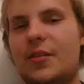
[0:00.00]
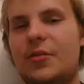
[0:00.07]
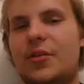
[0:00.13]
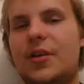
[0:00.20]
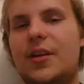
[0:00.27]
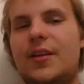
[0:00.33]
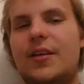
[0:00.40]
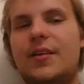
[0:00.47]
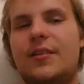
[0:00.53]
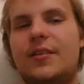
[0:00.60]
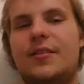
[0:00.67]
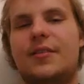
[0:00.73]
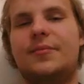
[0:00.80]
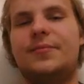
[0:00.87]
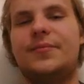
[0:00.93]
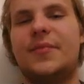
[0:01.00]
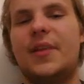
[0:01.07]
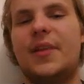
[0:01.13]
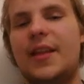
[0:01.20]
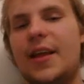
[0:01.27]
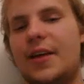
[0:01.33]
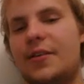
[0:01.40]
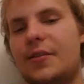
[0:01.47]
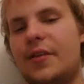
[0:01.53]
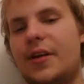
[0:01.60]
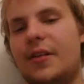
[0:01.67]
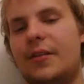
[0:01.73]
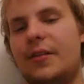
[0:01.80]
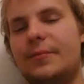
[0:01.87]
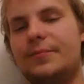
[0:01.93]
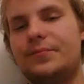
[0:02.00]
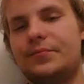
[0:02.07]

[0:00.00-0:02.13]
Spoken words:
look at this Laravel